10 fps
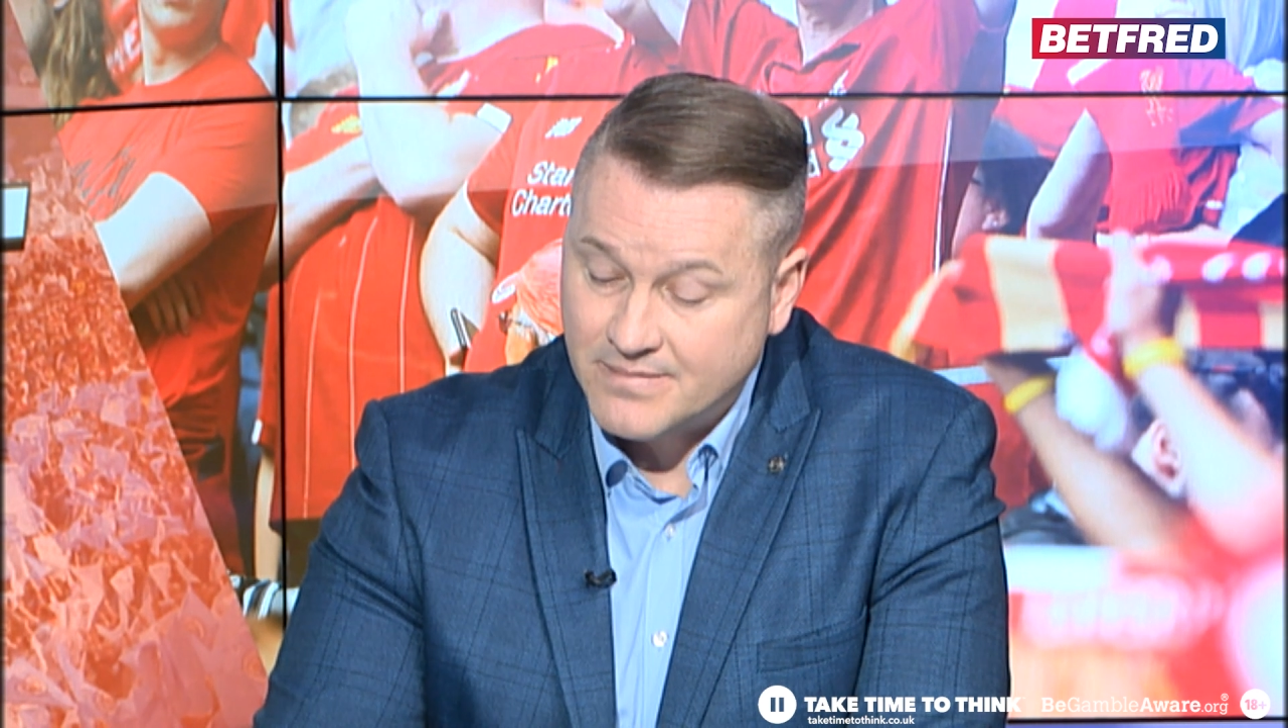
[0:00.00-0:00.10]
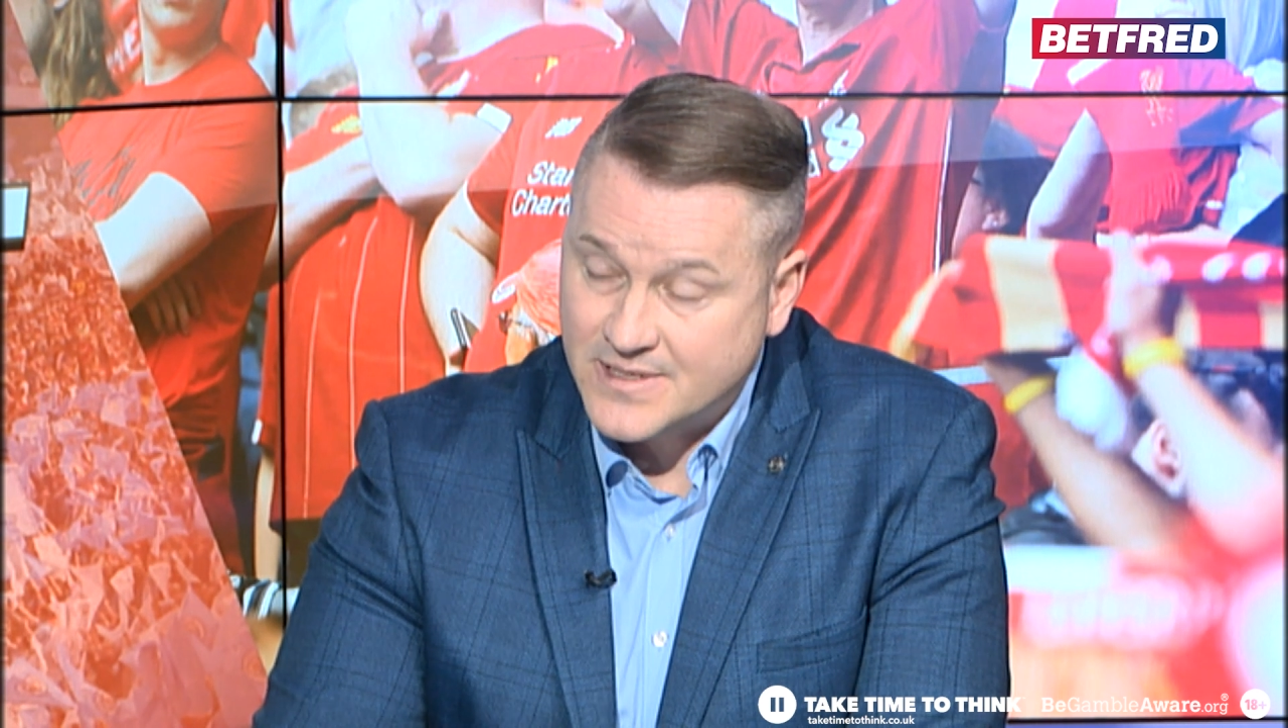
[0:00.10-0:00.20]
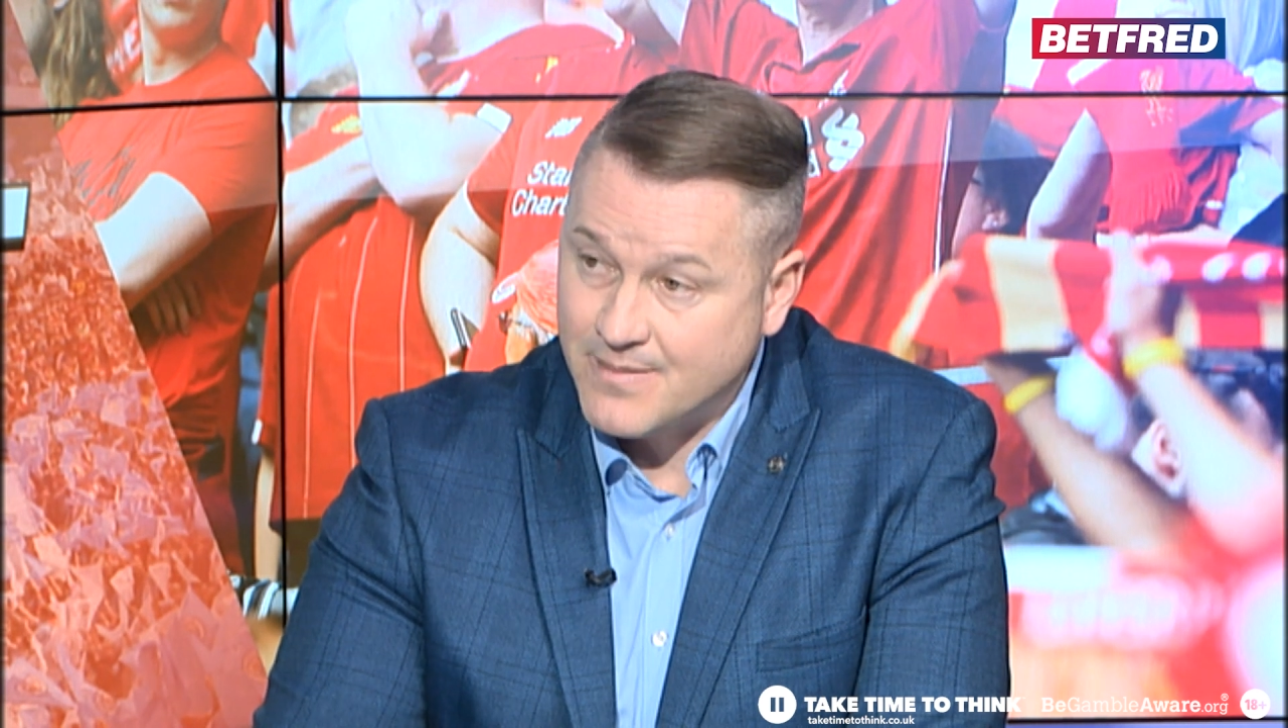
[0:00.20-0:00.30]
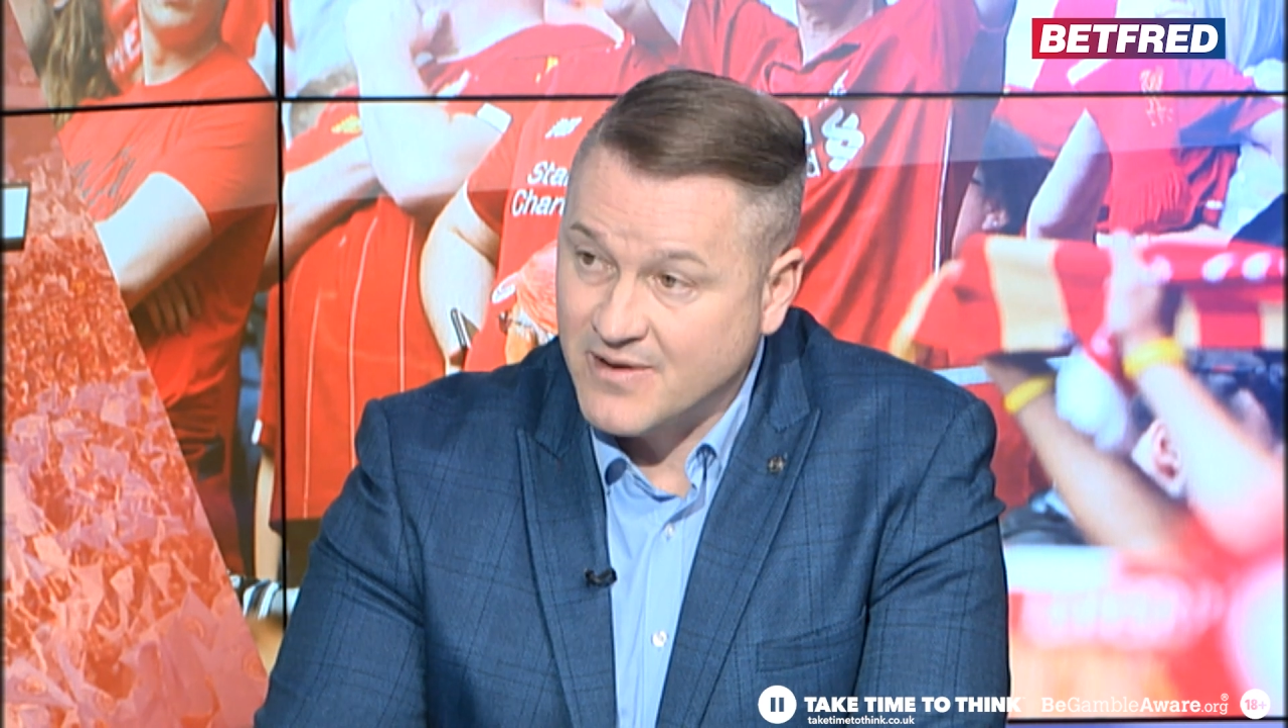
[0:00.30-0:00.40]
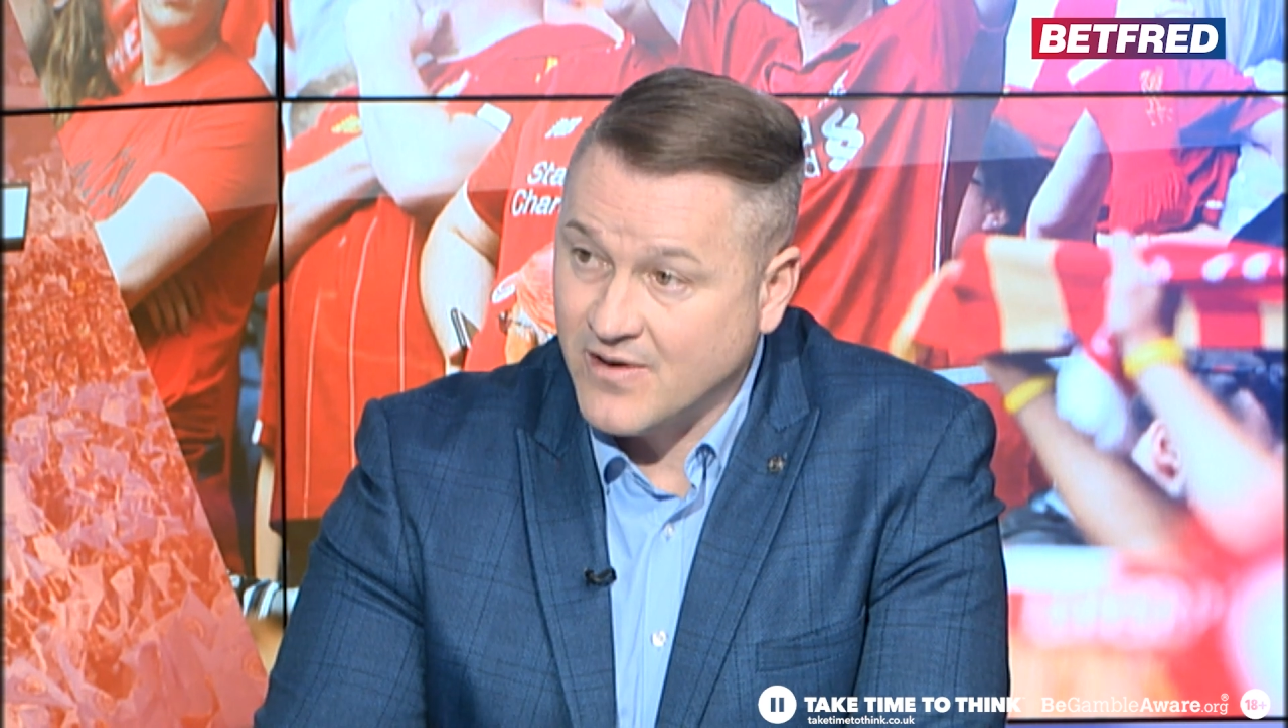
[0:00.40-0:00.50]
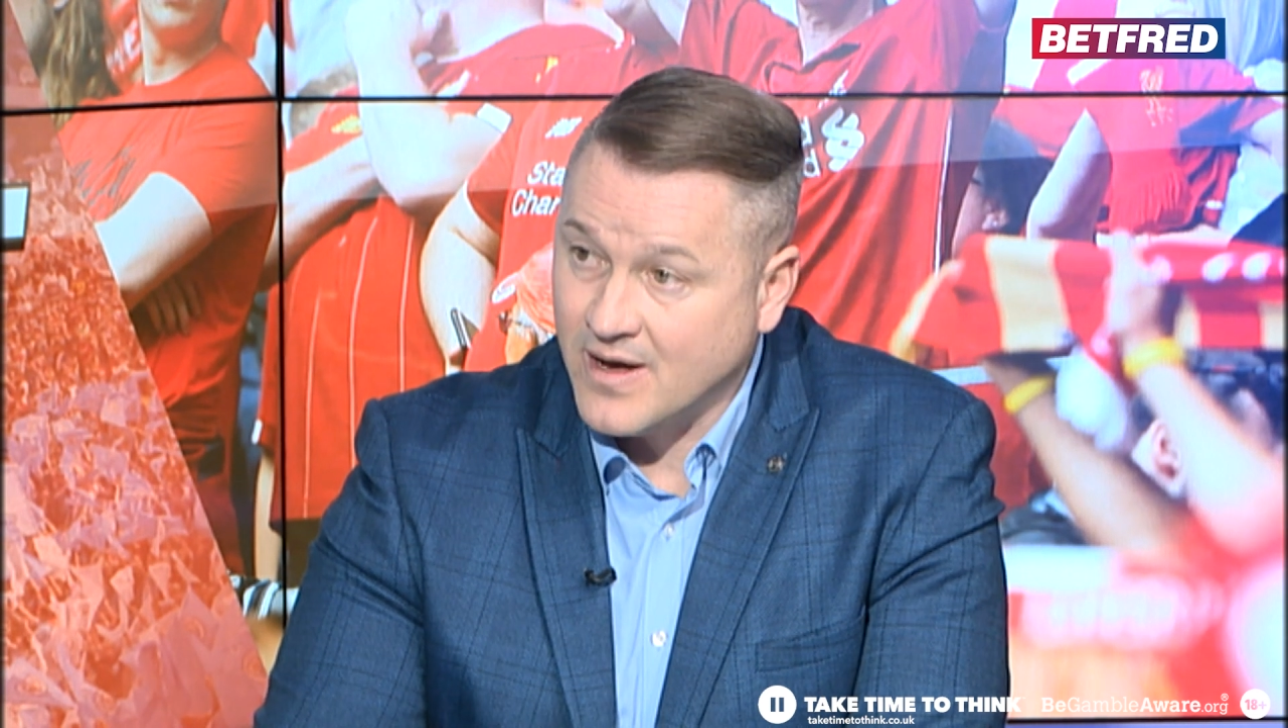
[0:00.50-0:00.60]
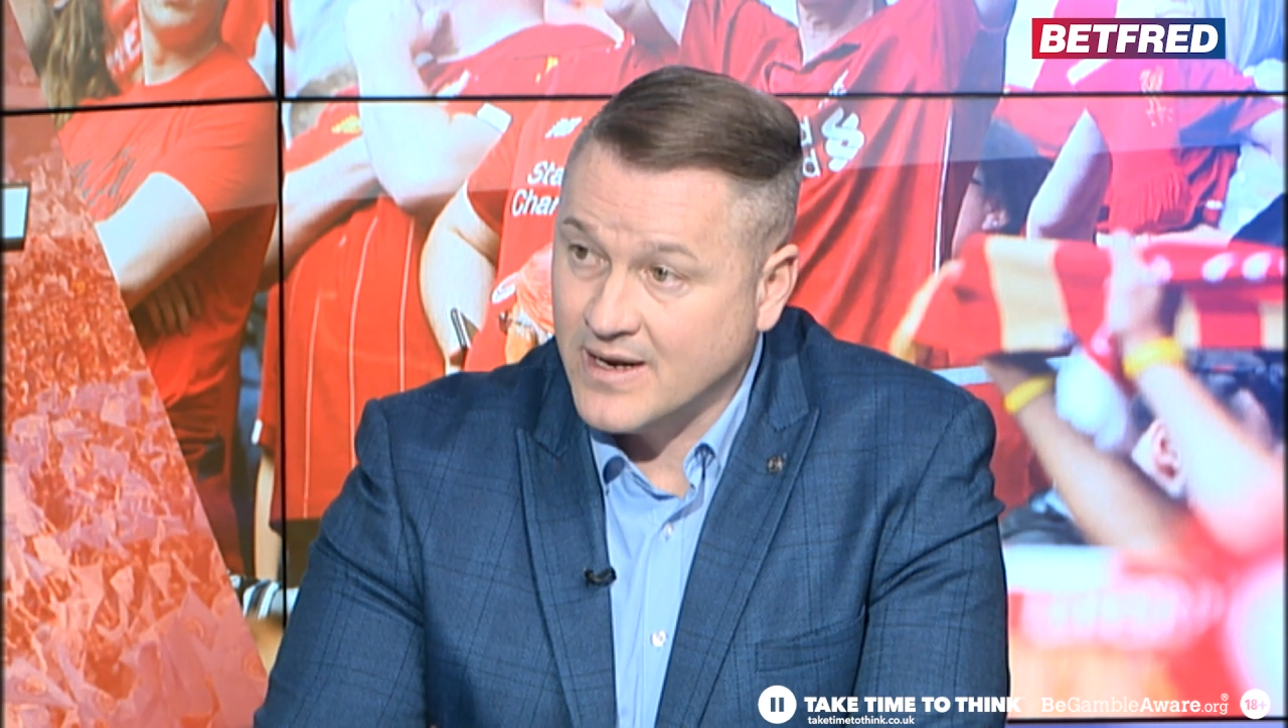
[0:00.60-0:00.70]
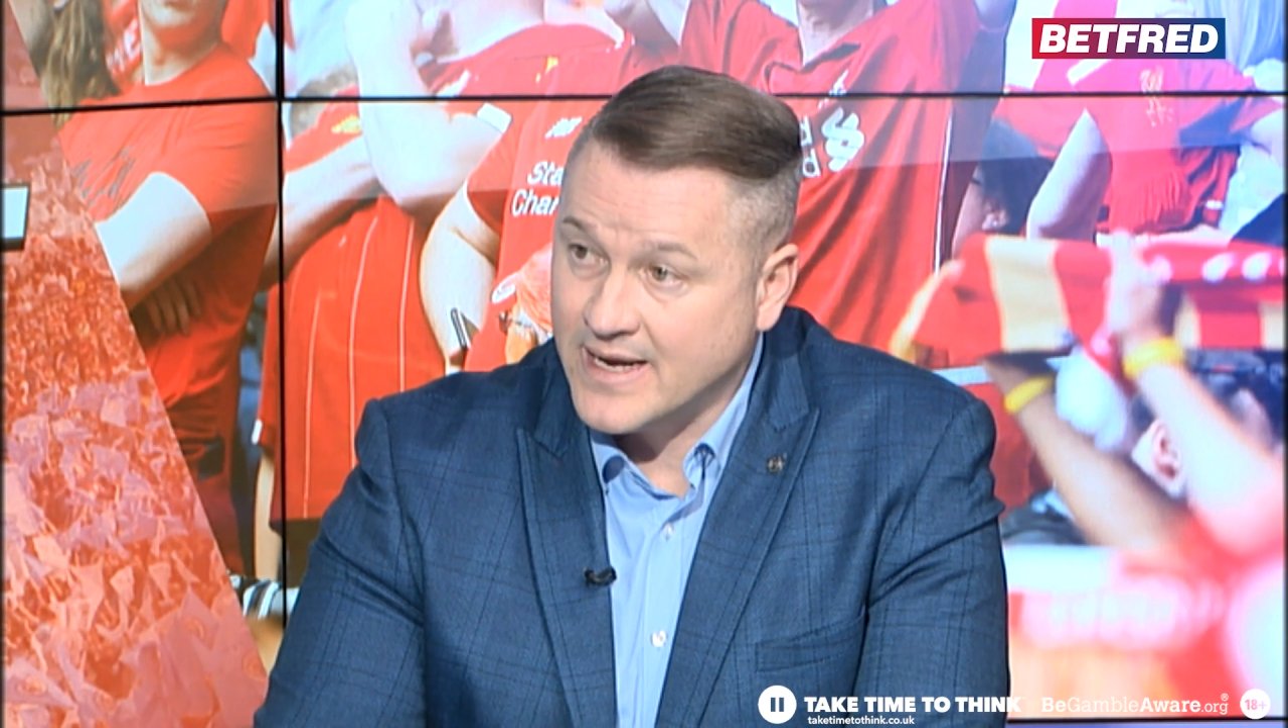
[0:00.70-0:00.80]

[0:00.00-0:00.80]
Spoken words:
semi-final